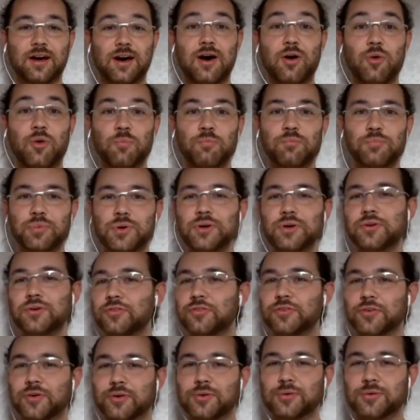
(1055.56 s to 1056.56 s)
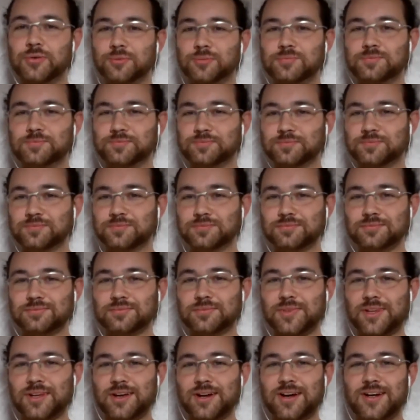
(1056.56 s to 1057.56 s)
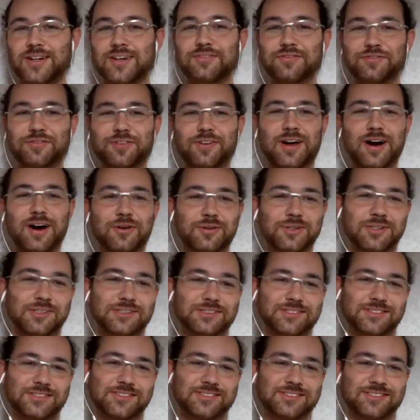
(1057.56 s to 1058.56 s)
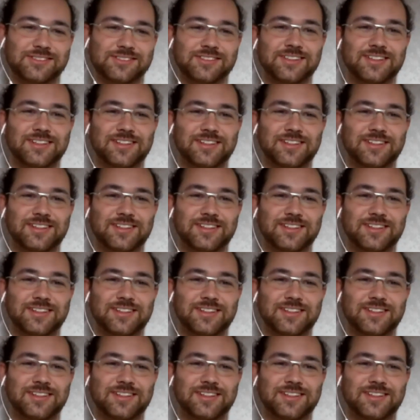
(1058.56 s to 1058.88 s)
How beautiful are the flowers.